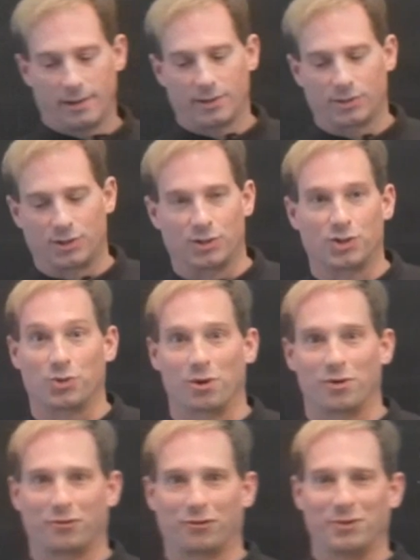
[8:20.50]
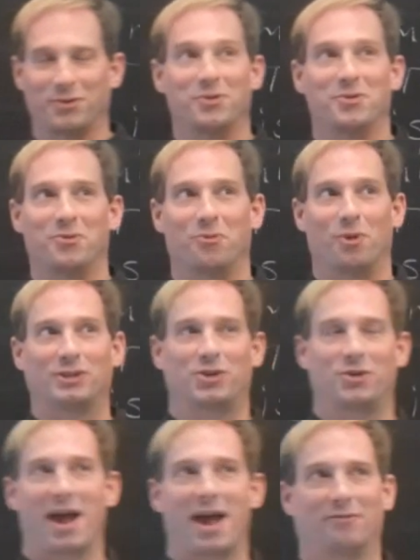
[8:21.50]
is just short. Once
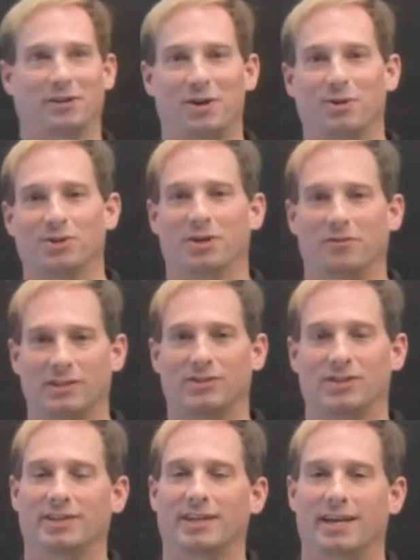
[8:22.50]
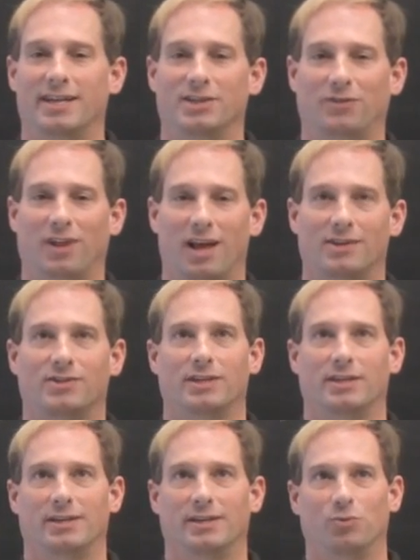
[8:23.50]
you have a notion of instantaneous
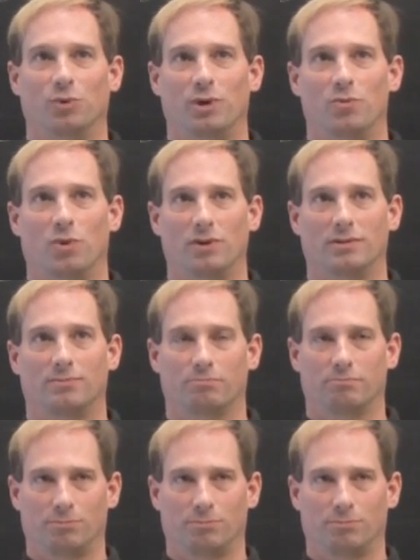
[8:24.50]
velocity, then when one